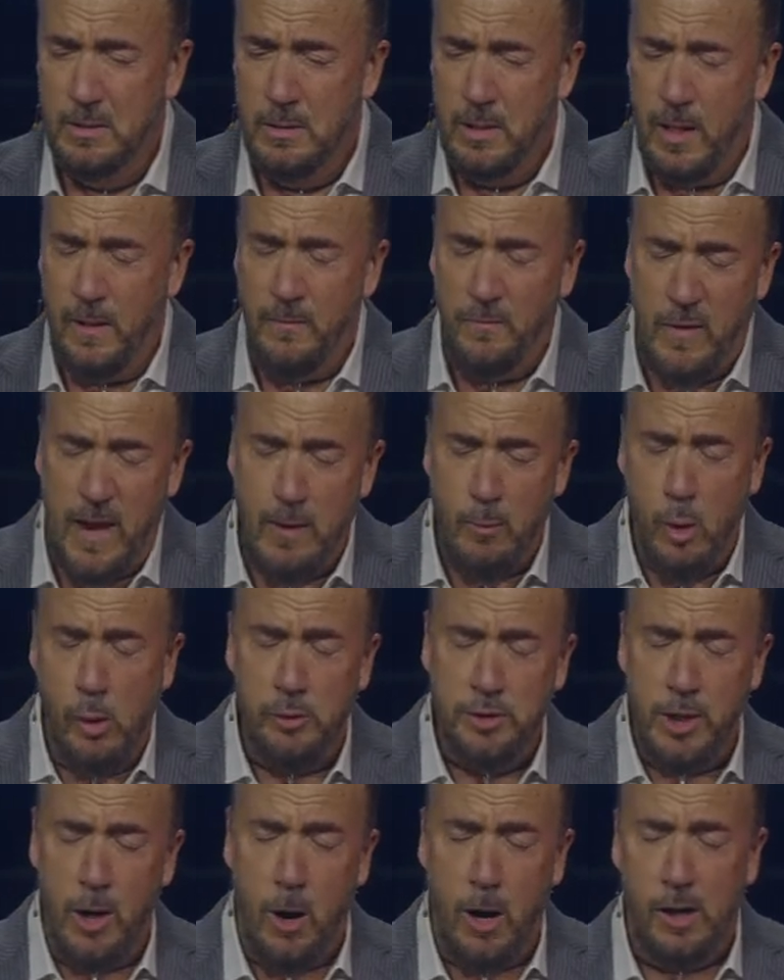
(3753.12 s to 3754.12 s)
And
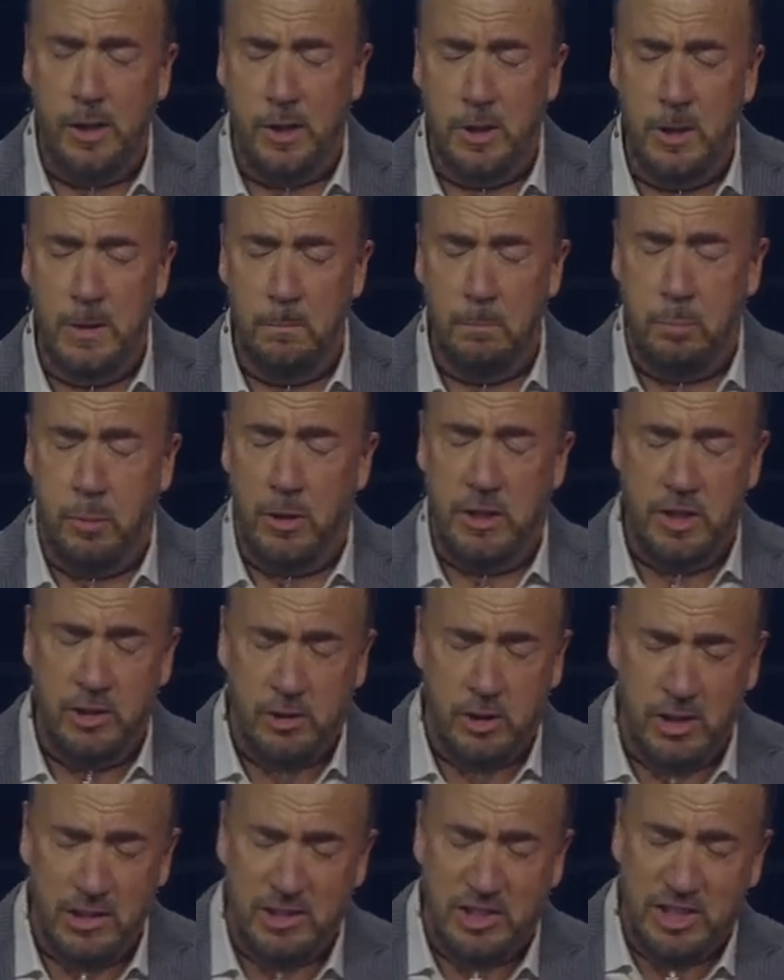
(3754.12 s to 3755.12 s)
Pharaoh's heart couldn't
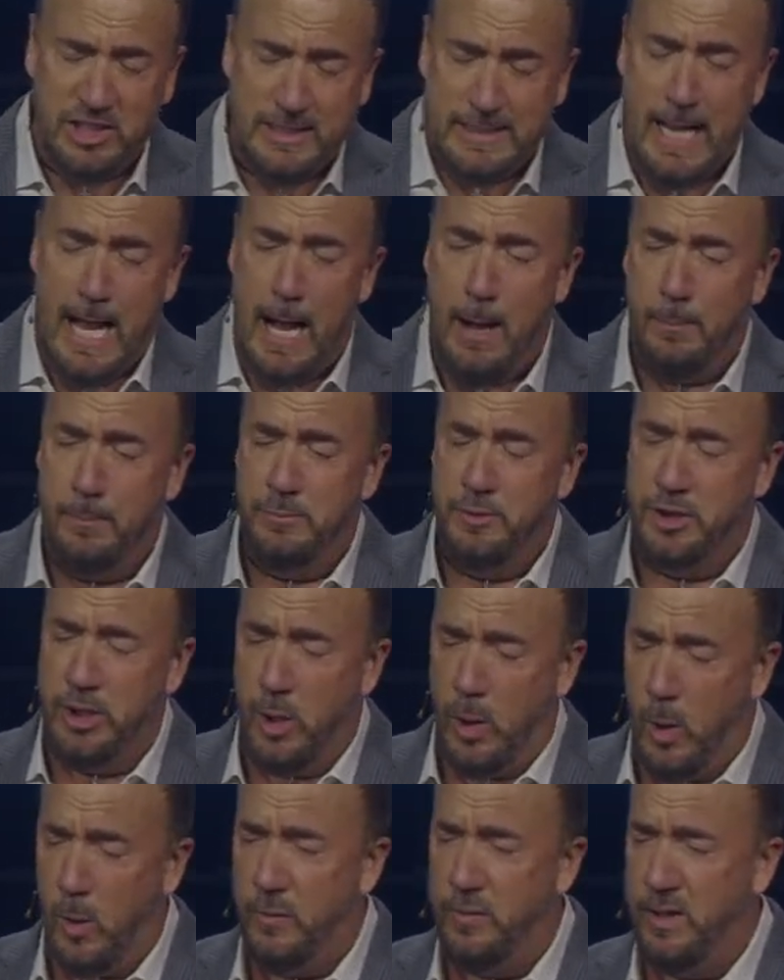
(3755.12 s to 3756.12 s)
stop
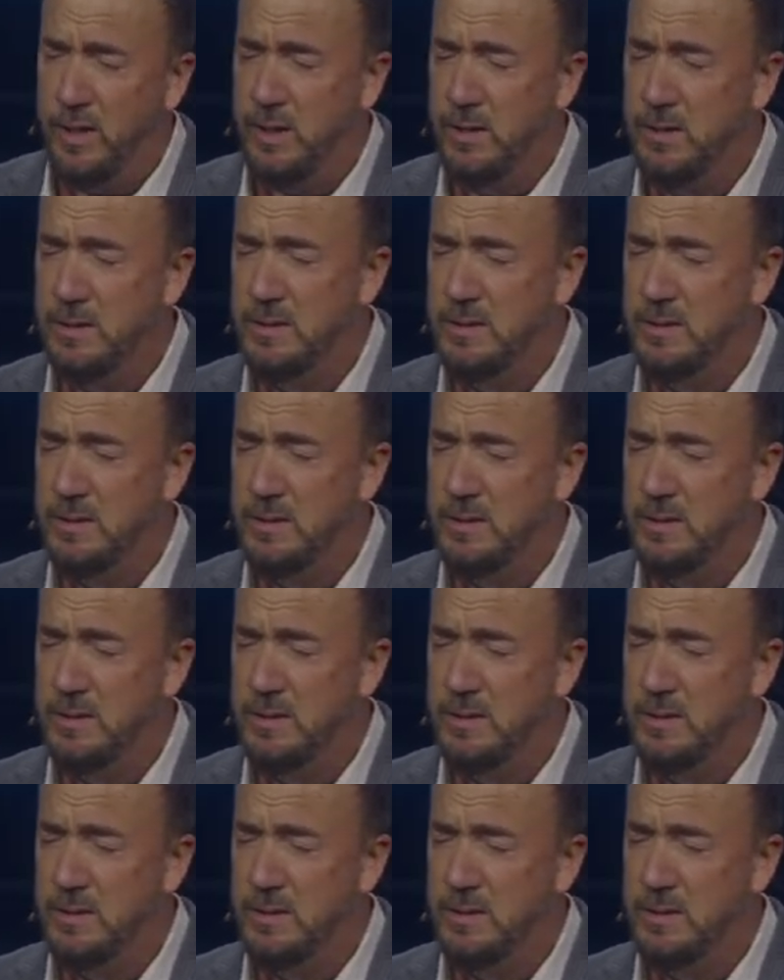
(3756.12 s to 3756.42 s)
Jehovah